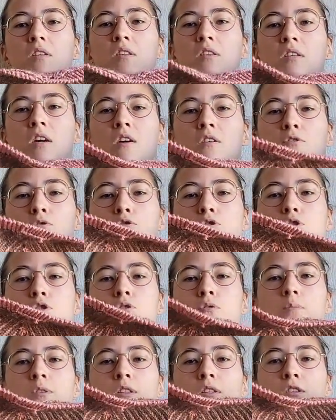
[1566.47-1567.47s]
hard to
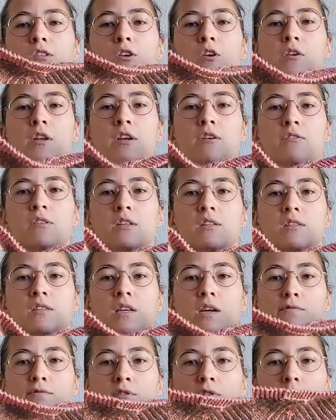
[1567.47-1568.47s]
show, but it's curling on
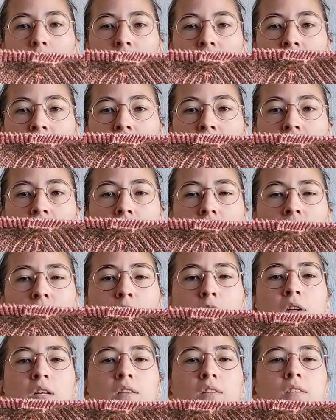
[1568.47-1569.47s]
itself in the beginning, and you
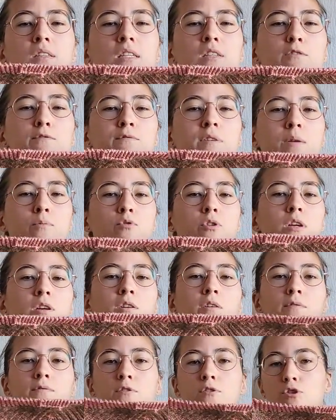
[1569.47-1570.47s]
can see the fabric
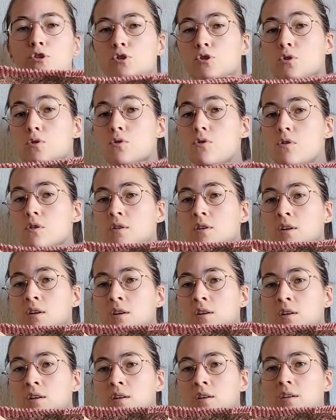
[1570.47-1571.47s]
of the shawl
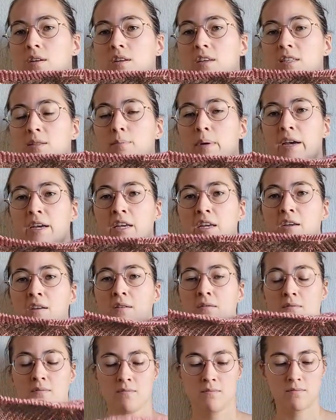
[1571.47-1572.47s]
is bagging.
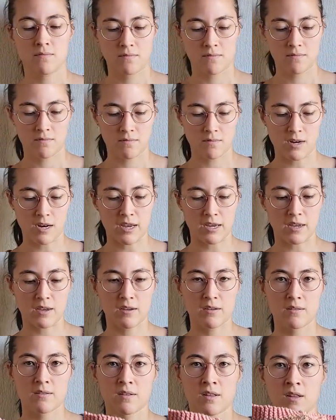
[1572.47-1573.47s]
Like,
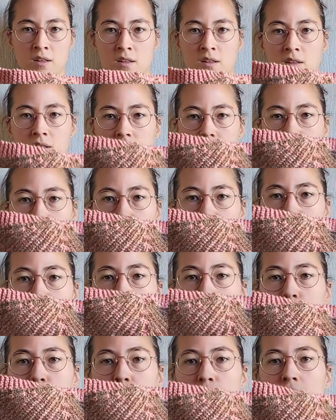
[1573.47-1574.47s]
there's too
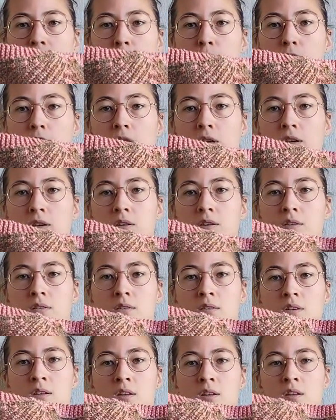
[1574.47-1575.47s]
much fabric
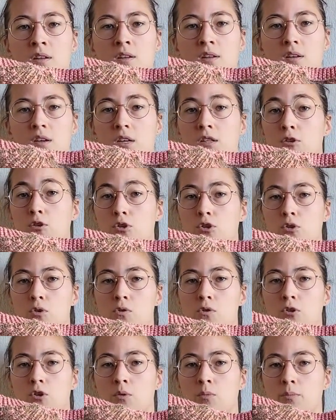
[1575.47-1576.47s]
in the
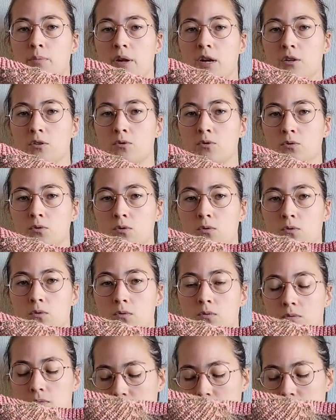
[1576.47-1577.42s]
shawl compared to